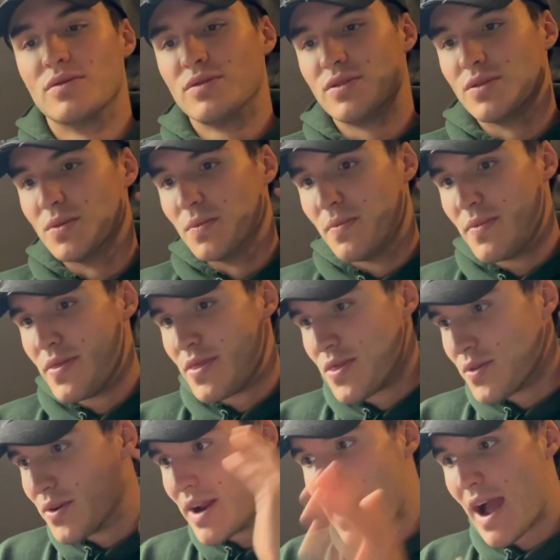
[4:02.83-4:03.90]
Do
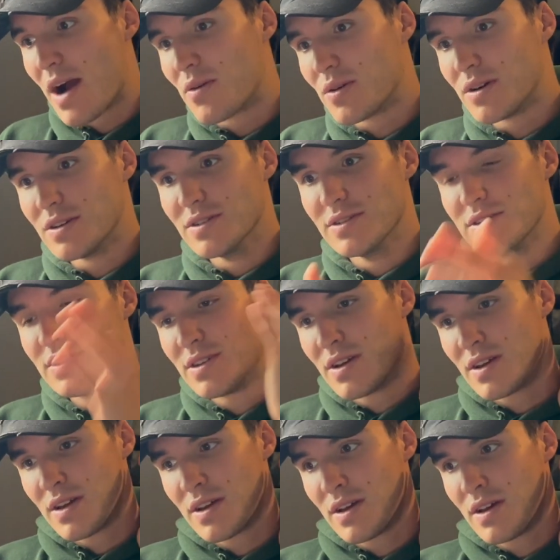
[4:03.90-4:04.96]
3 hours
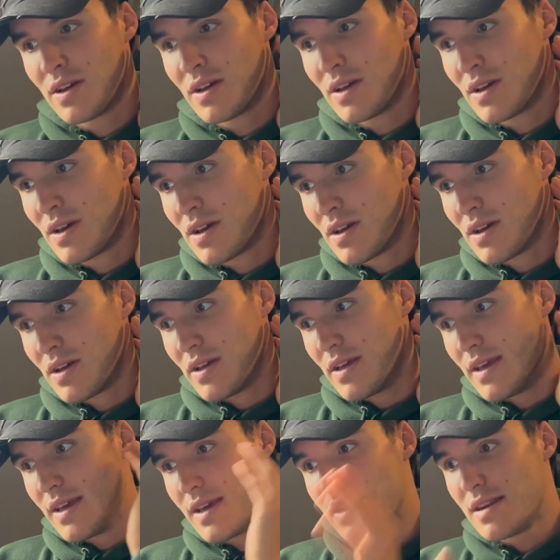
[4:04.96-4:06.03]

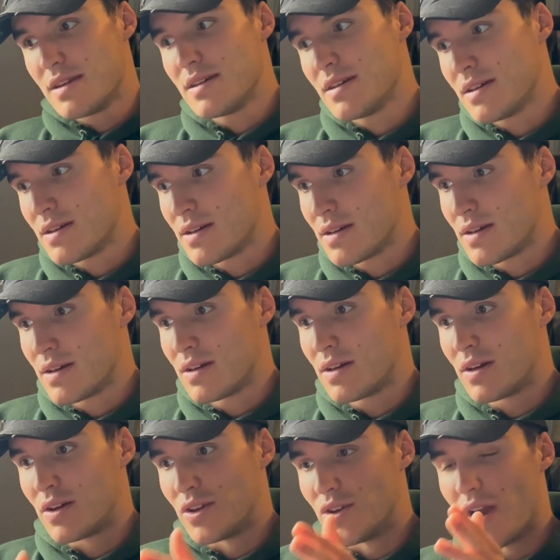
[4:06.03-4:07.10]
in,
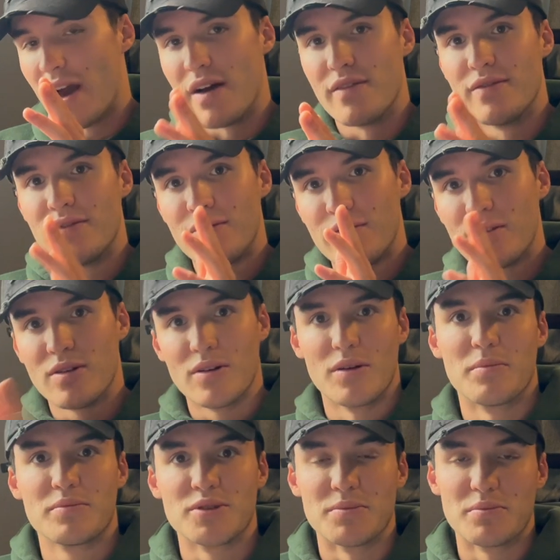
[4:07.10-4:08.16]
you have
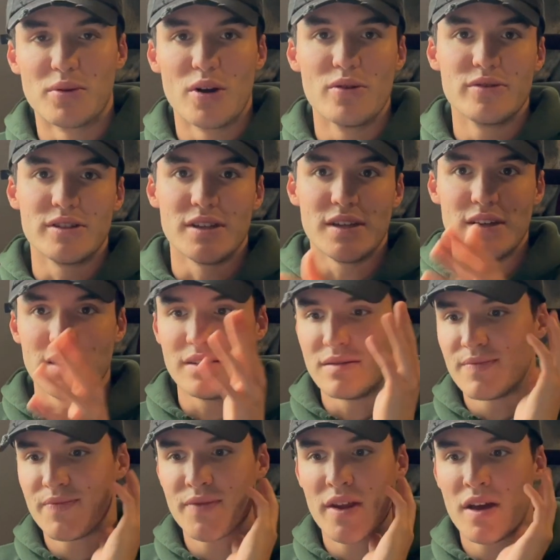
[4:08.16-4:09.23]
some protein,
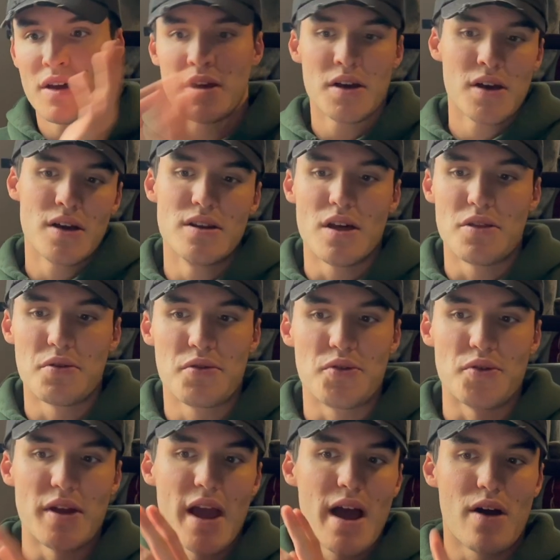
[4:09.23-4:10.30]
another
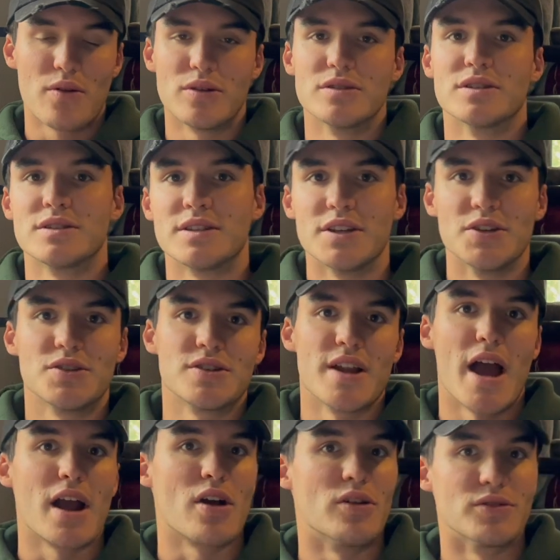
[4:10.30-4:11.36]
3 hours, let's say you
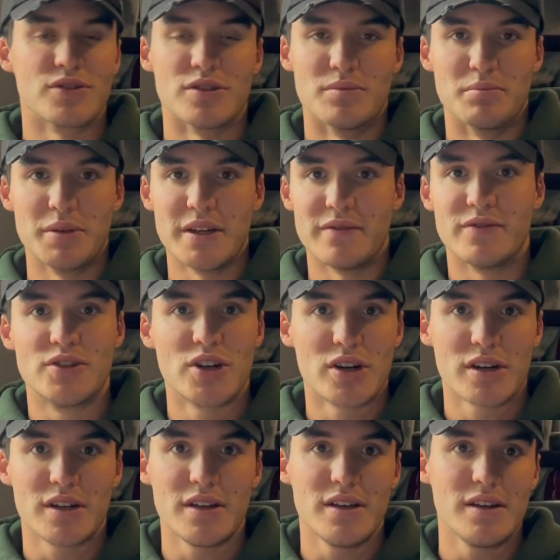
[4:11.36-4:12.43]
snack on some beef
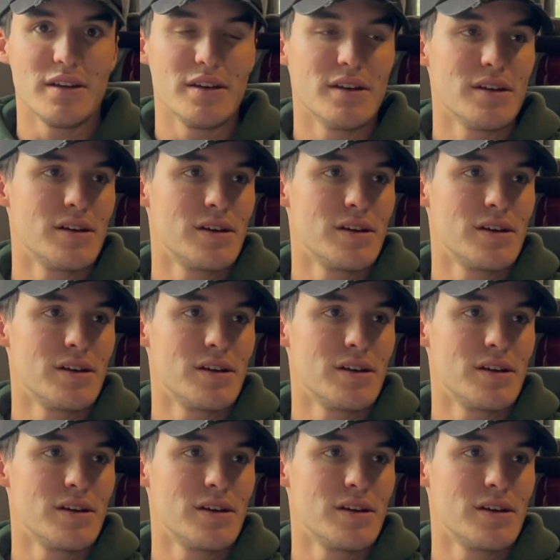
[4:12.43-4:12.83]
jerky,